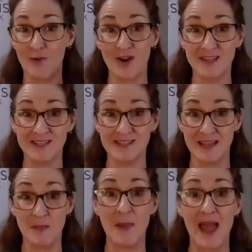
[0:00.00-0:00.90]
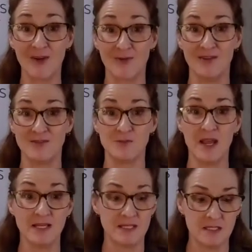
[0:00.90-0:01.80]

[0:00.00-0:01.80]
for us in the background, right?